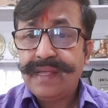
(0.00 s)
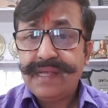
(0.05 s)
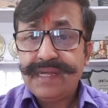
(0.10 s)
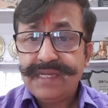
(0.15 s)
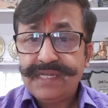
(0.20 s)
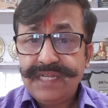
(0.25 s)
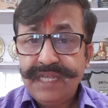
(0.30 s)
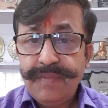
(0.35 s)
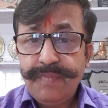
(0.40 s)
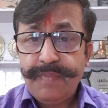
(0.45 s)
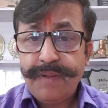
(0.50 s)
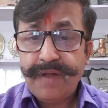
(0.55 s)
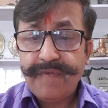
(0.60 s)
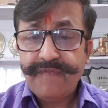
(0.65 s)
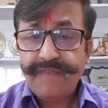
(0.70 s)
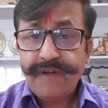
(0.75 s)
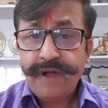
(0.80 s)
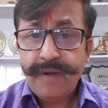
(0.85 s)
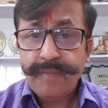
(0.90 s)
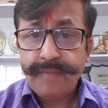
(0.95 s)
She
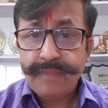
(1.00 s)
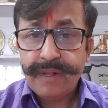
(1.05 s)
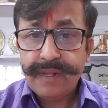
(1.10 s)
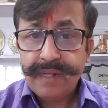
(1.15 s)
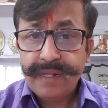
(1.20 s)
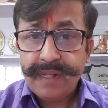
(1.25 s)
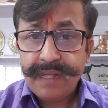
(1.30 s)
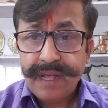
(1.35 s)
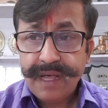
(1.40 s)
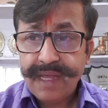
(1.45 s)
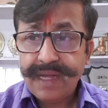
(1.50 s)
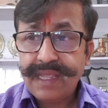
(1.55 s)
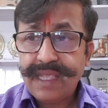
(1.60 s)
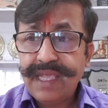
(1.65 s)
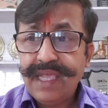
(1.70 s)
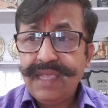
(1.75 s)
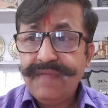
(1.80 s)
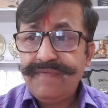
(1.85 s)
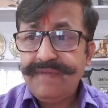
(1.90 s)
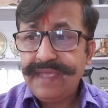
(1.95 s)
performed her
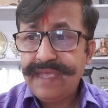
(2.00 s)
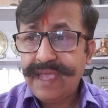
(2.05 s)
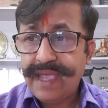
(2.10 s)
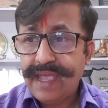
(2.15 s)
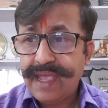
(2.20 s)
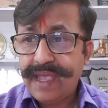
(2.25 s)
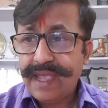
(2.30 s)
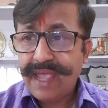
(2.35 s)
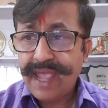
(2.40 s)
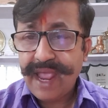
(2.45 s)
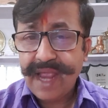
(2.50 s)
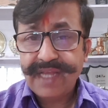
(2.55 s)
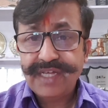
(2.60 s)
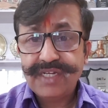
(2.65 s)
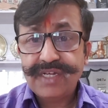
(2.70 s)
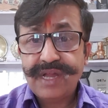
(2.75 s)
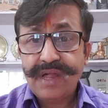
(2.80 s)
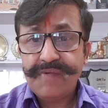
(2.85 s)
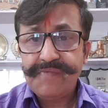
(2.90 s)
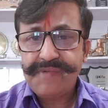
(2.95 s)
EVA
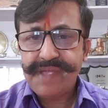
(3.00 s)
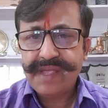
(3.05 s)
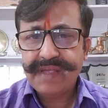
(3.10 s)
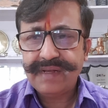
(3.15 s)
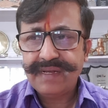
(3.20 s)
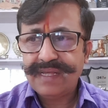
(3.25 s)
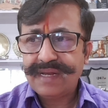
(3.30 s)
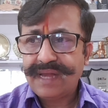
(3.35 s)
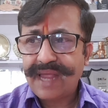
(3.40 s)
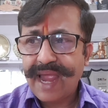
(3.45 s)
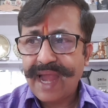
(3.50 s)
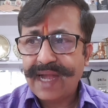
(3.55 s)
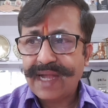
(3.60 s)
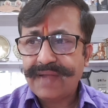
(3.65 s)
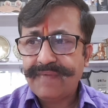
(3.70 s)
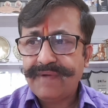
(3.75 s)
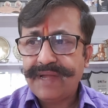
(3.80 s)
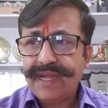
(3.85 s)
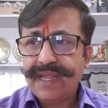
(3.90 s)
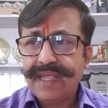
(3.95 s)
extravehicular
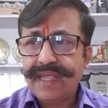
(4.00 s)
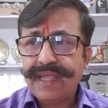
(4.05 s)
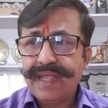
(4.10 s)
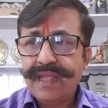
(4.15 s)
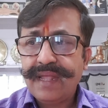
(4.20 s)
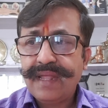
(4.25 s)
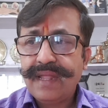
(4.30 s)
activity